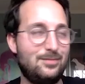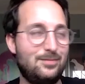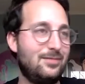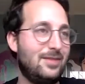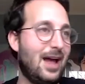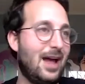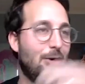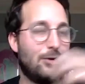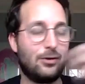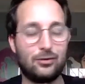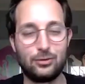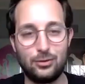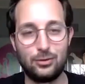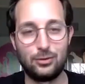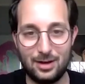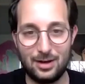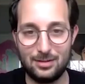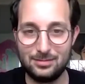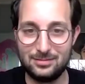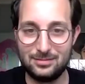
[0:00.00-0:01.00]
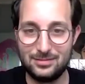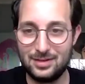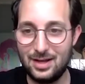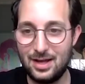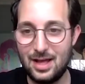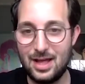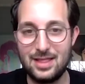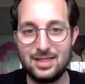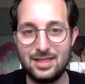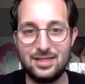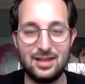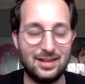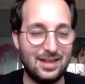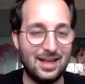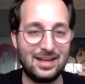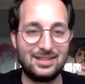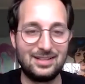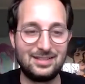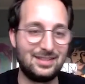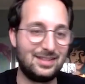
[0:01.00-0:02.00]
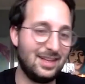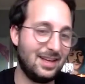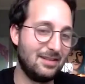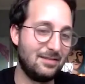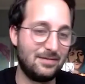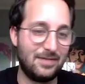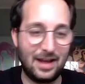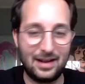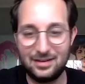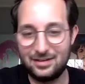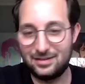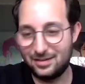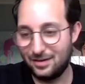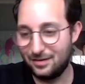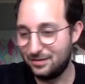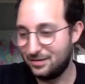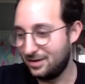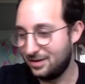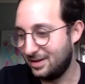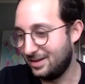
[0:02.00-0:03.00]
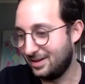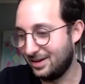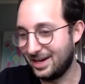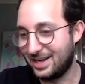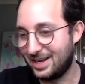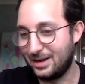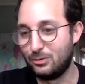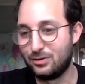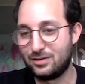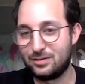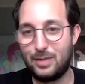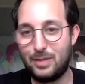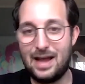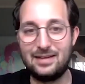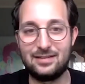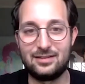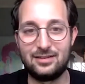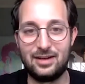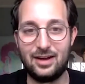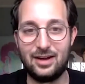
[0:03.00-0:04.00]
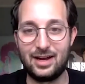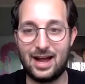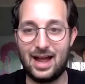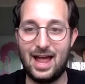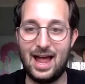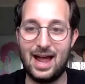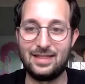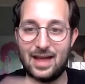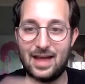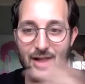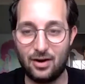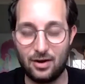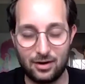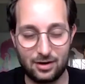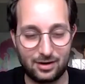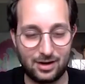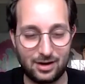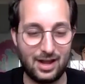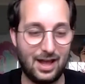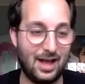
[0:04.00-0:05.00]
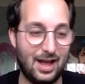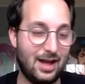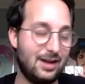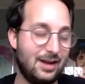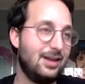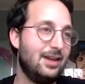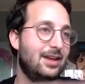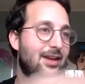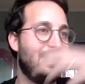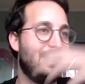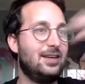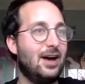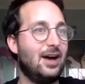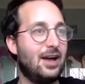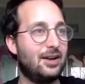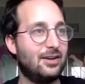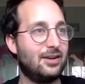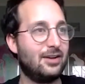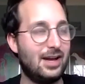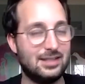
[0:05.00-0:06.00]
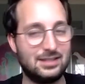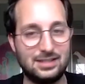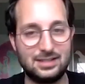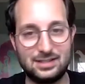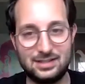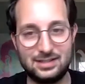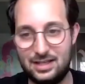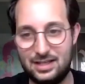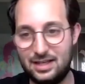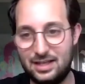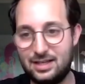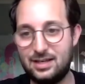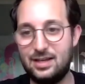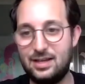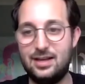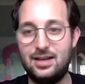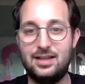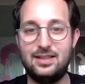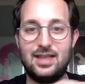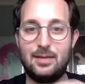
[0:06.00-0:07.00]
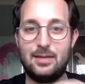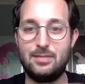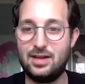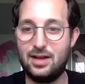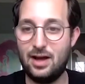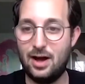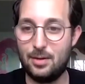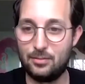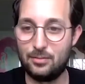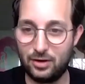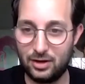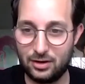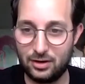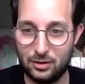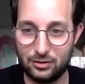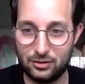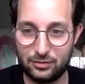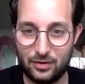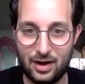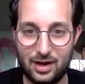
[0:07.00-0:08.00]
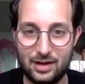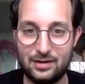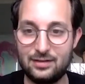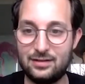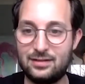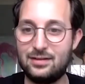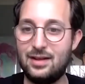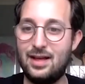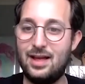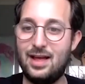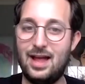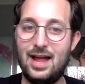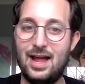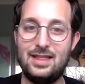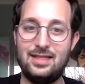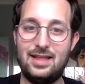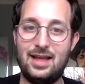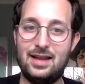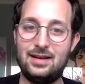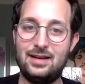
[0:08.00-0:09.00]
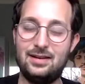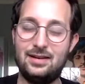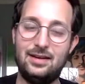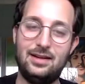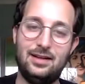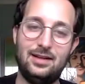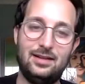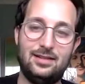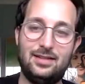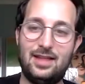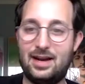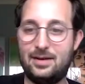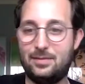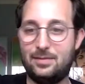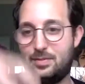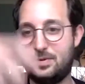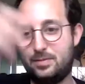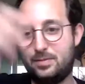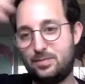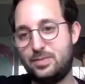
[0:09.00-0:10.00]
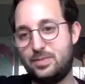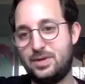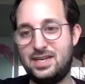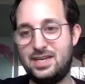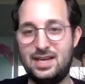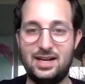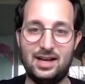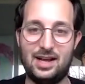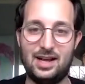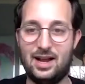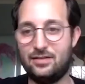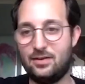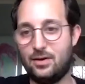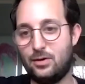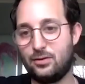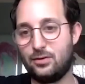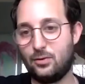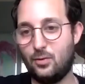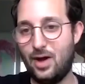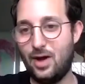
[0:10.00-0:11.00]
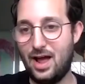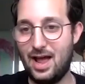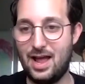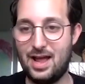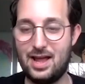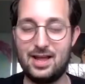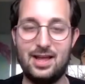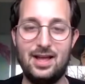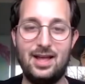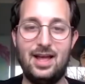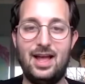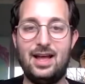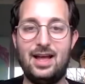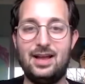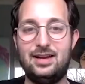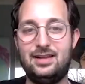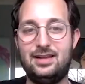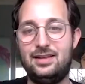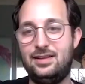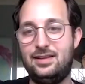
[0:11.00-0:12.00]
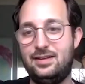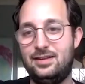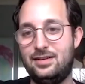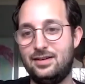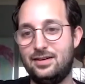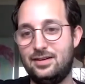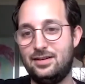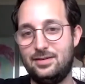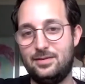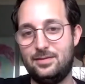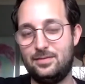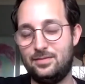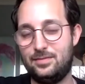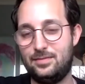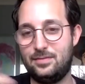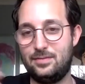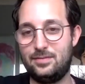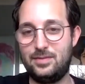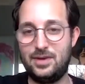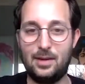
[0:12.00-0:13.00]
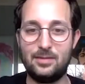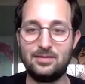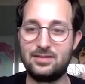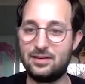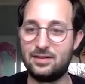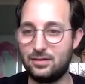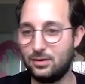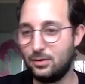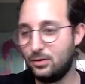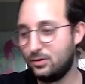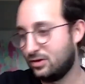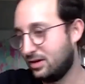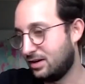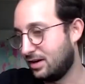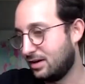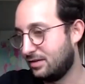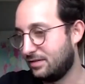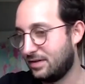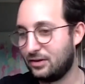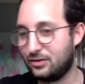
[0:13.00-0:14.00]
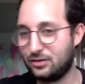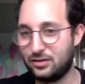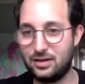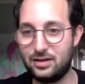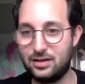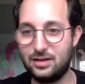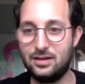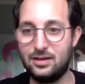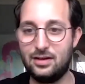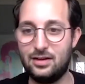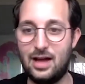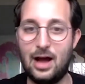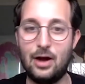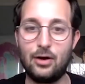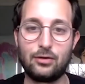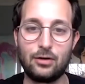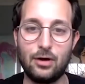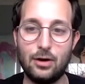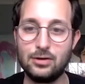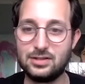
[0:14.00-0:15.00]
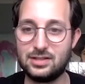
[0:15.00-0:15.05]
outgrew them. The events of it was basically like I had that arc. He idolizes Zeke, they become really close friends, and then that patina kind of goes away and he becomes disillusioned and eventually outgrows